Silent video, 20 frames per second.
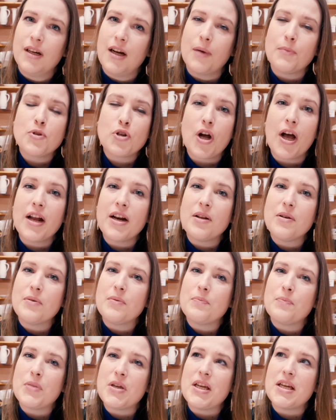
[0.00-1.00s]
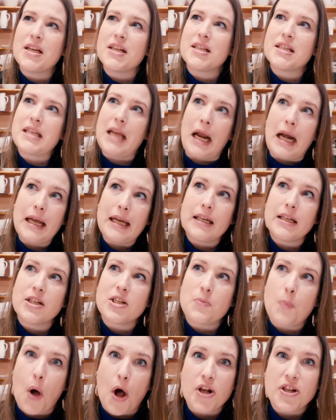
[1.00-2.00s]
I'm trying to be as delicate as
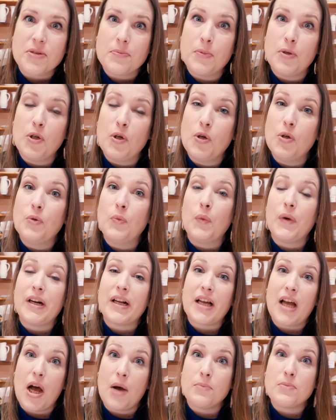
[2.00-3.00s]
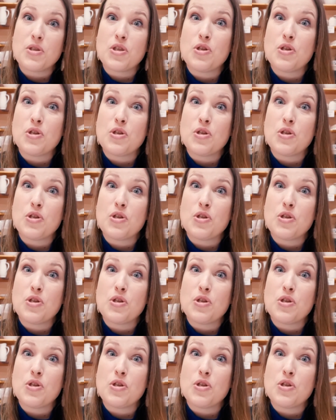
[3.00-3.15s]
possible when it comes